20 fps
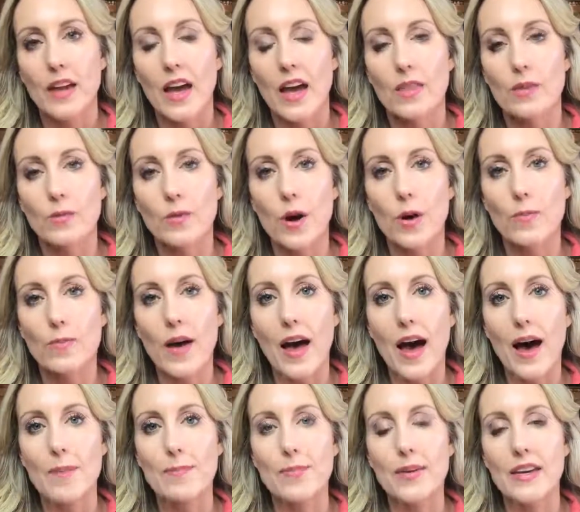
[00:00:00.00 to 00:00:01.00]
And the
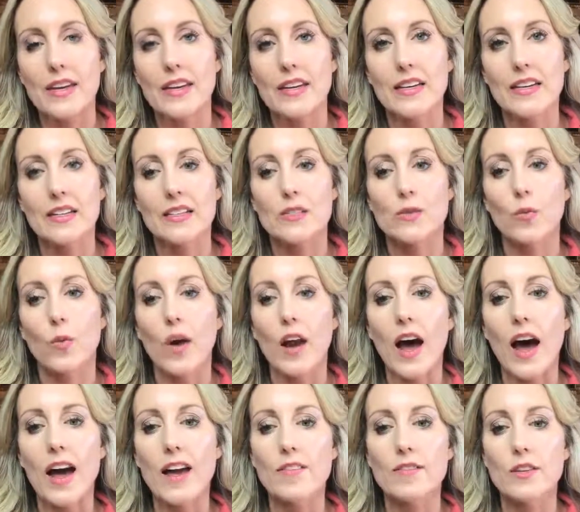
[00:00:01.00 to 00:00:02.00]
roadmap is what
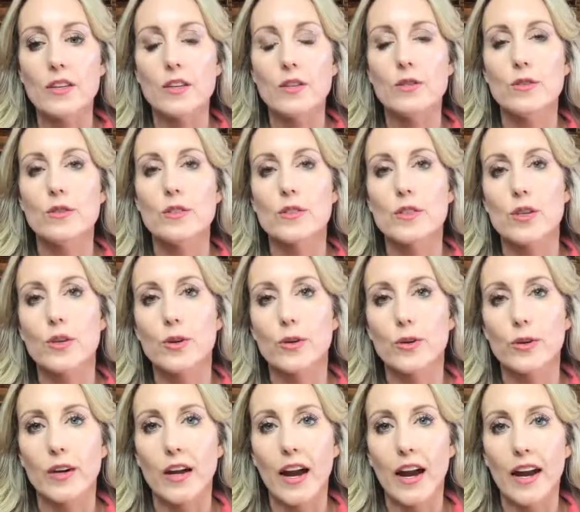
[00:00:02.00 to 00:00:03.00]
I've used to
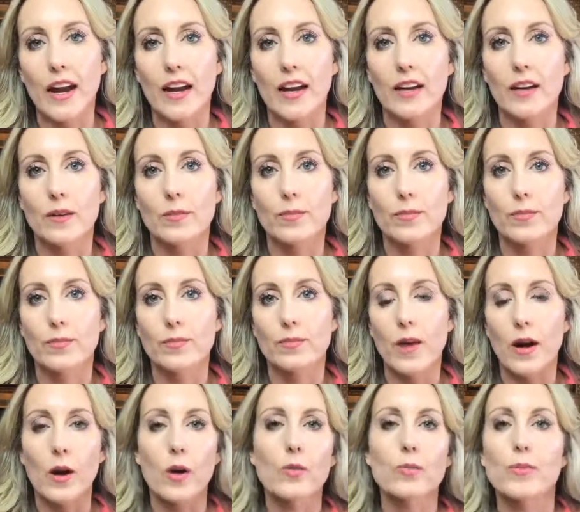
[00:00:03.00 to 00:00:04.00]
create
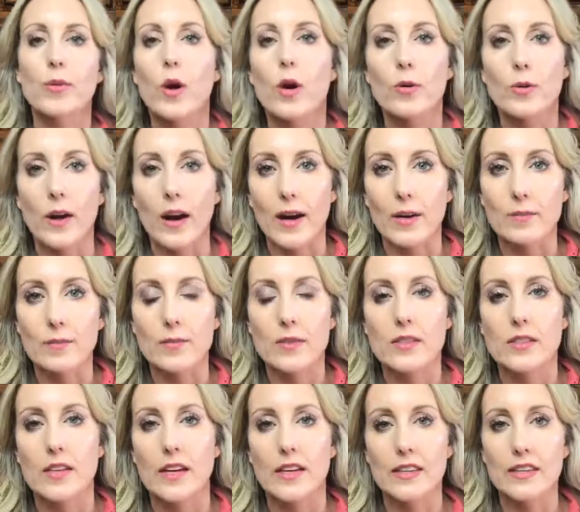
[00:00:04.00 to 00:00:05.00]
my own
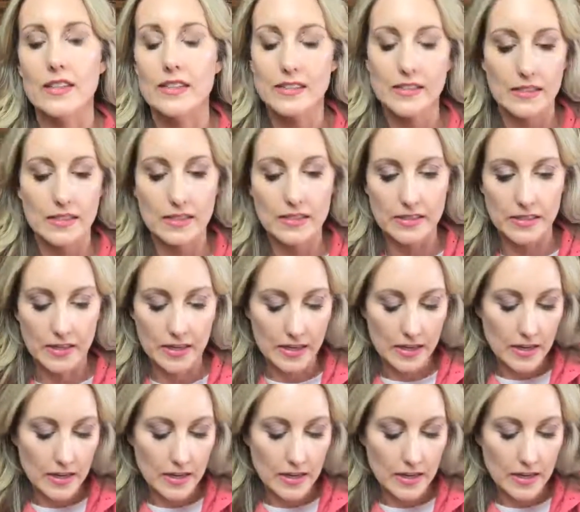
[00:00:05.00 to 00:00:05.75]
programs. Like this is